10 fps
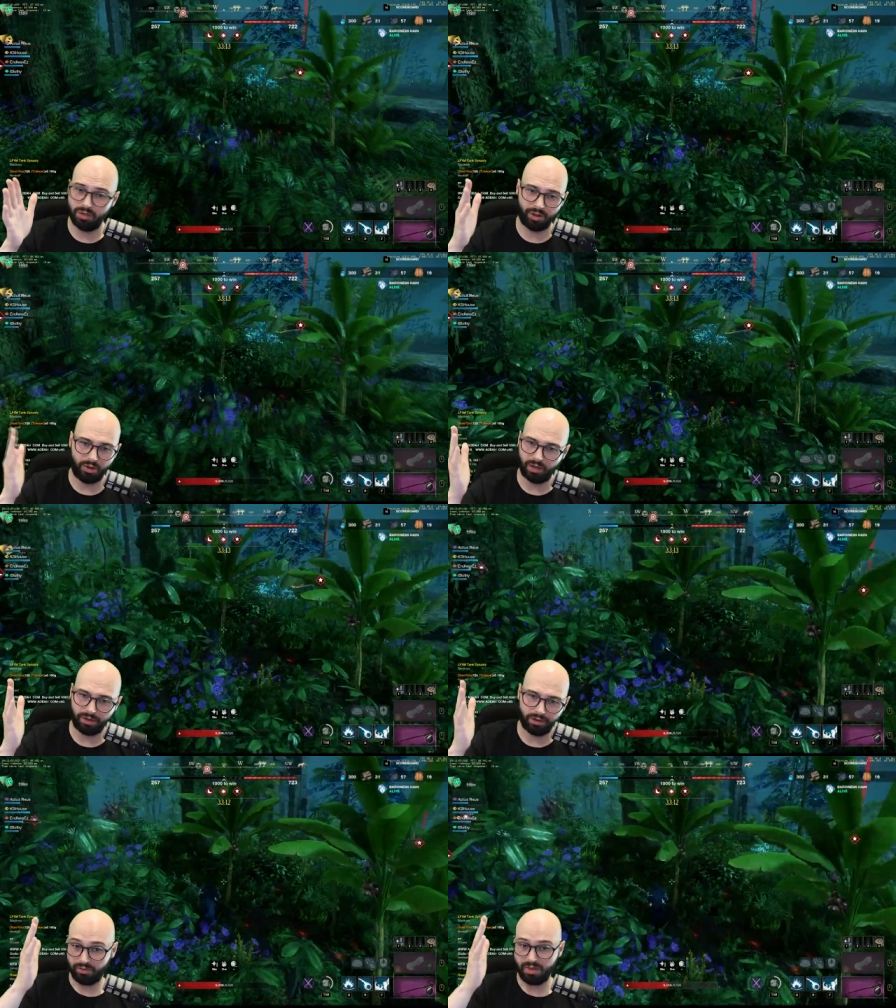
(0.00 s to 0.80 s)
although I
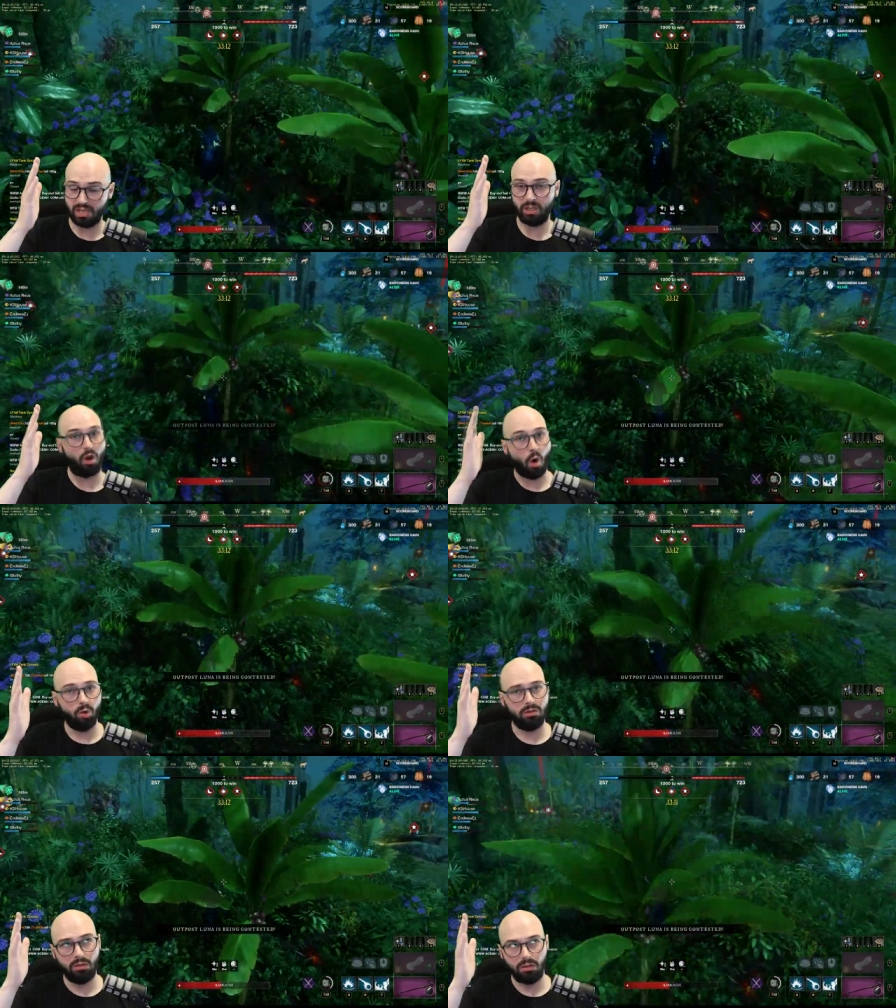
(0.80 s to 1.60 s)
got it. These are
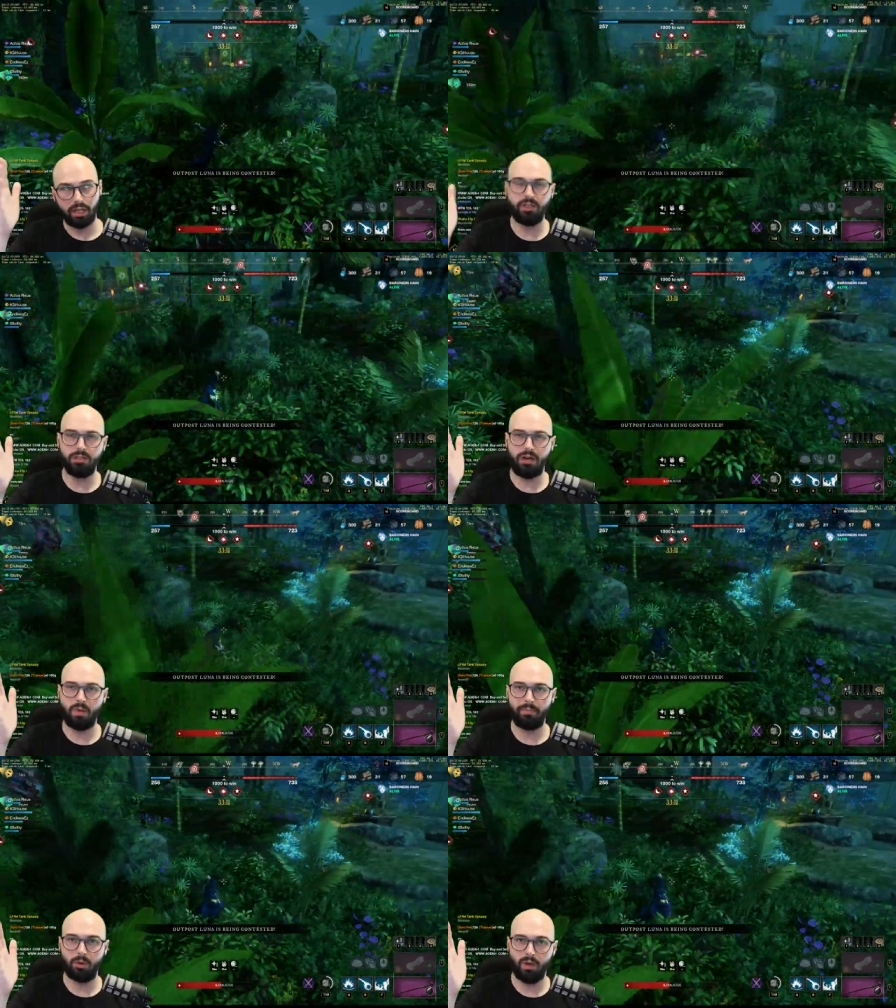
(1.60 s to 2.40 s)
called legendary
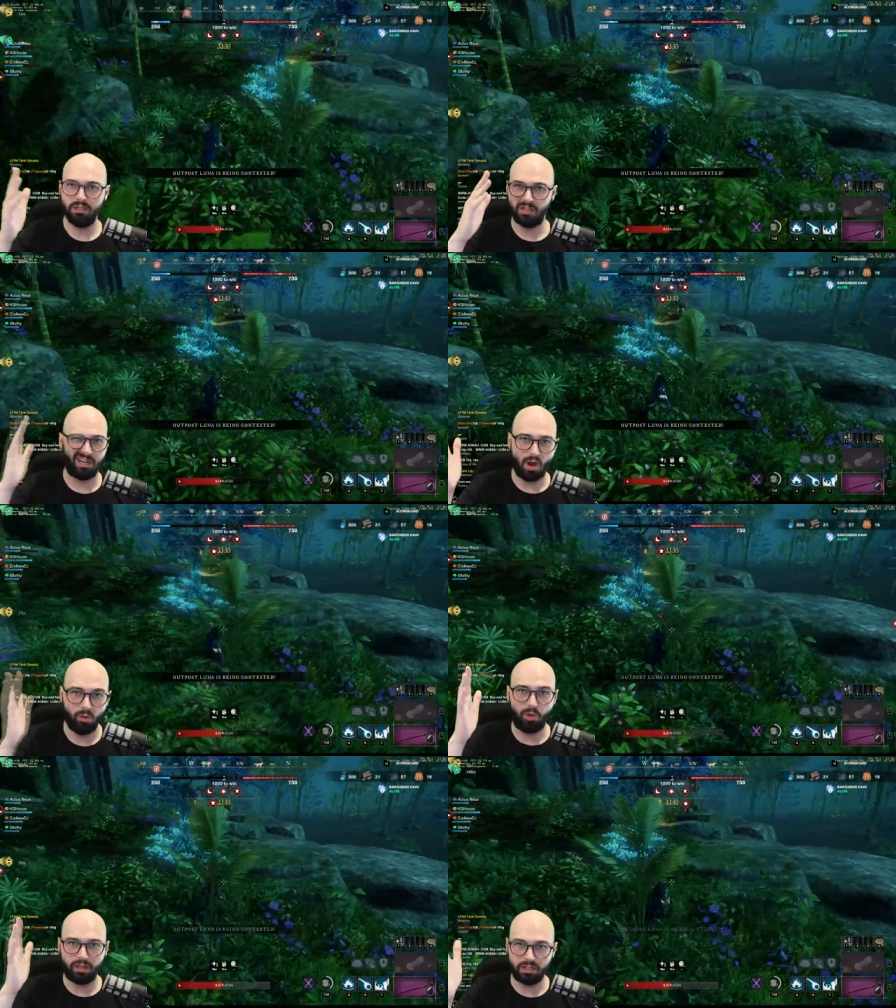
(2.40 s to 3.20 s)
weapon quests. I
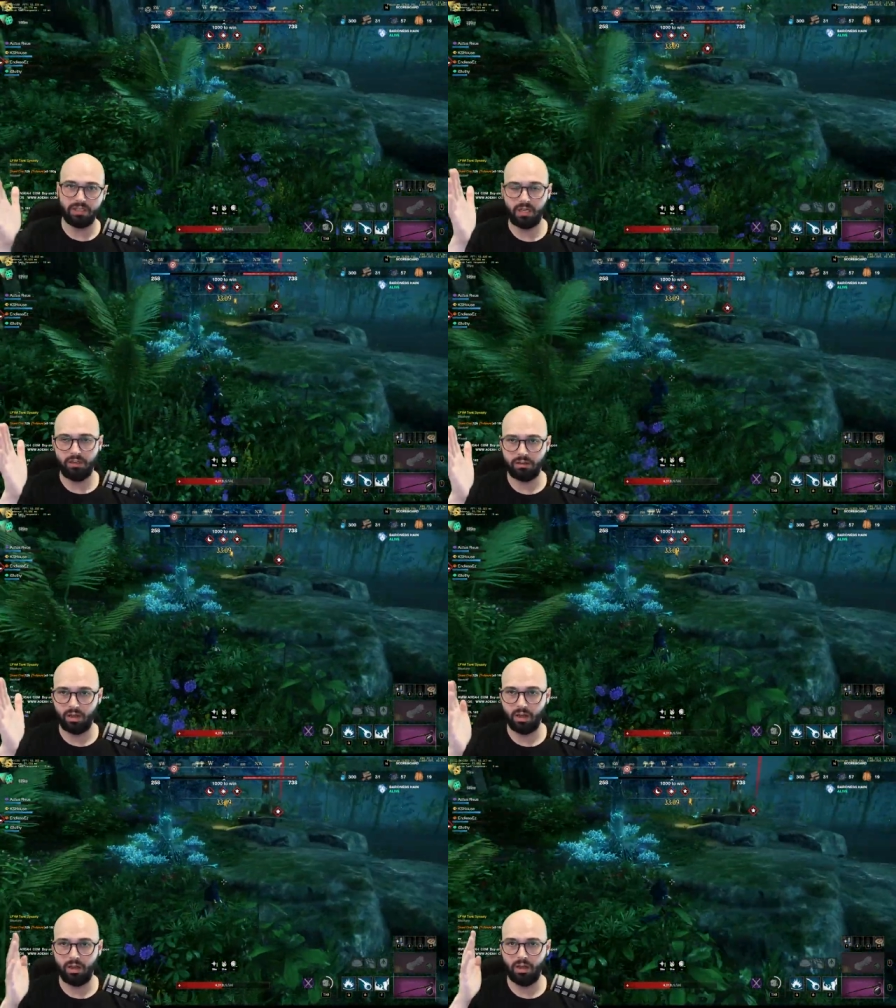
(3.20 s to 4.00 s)
know I just said that
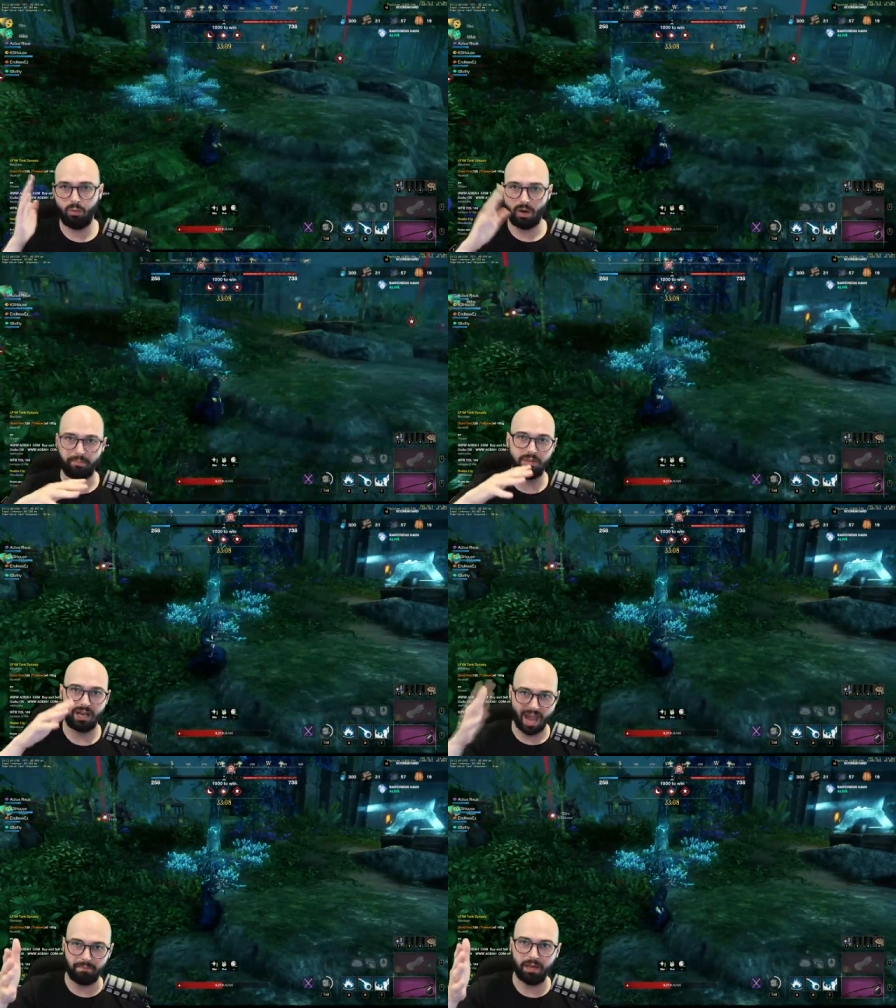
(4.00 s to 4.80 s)
the weapons are
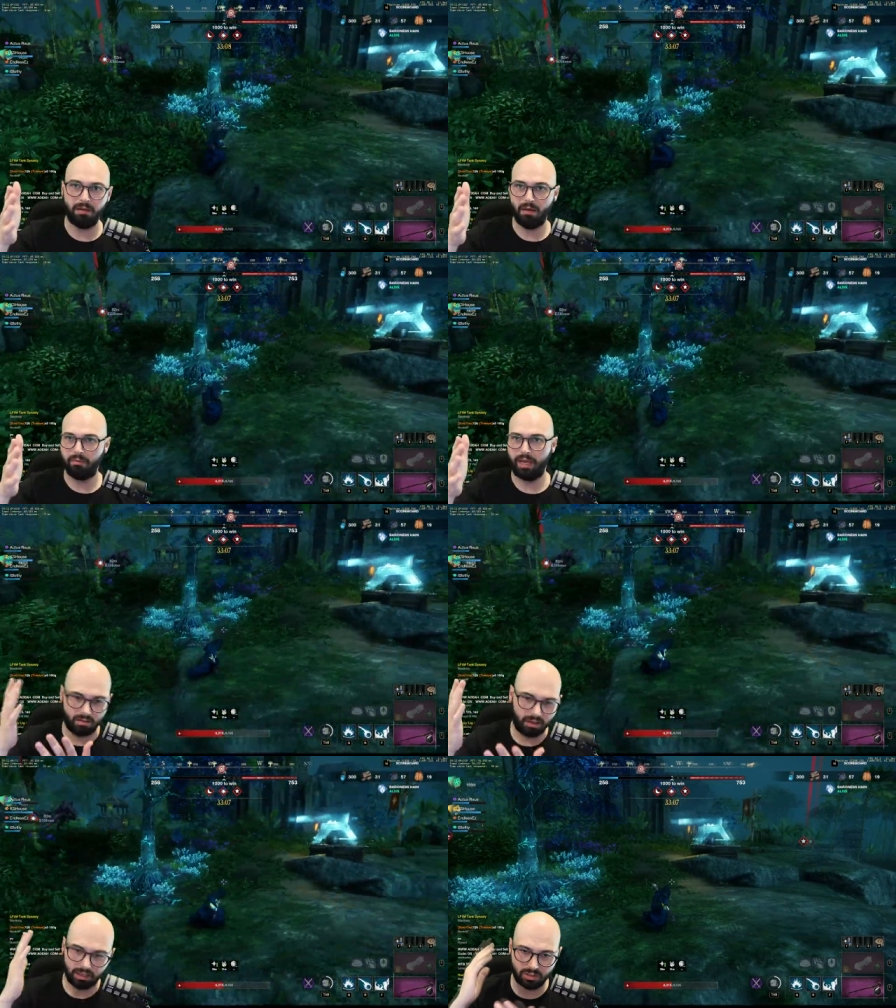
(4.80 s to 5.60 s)
epic, but
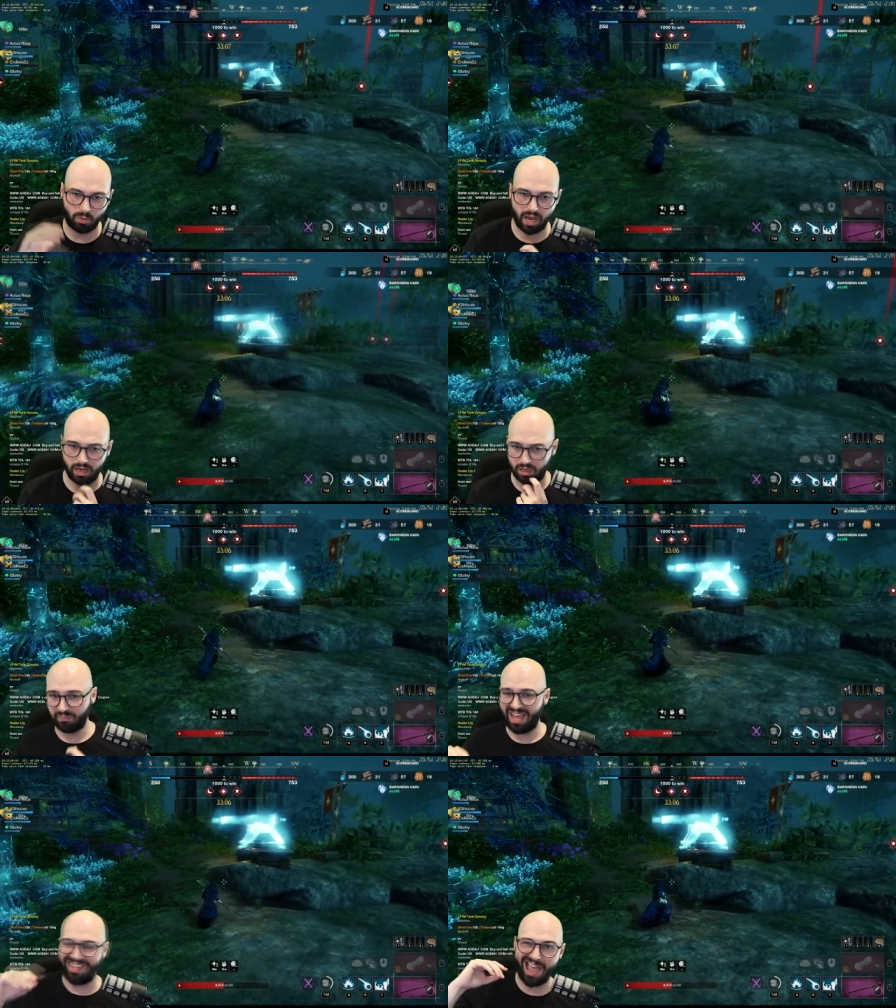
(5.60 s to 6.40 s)
that's the way it is.
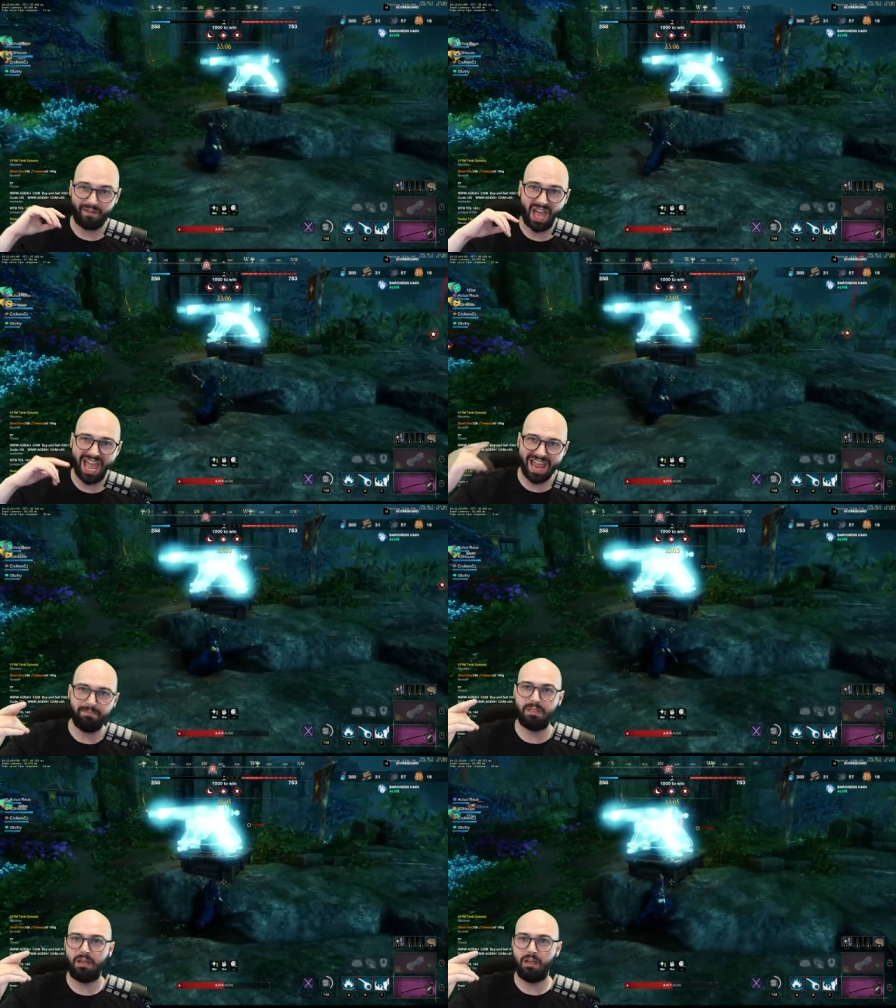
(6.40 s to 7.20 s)
And they have heaps.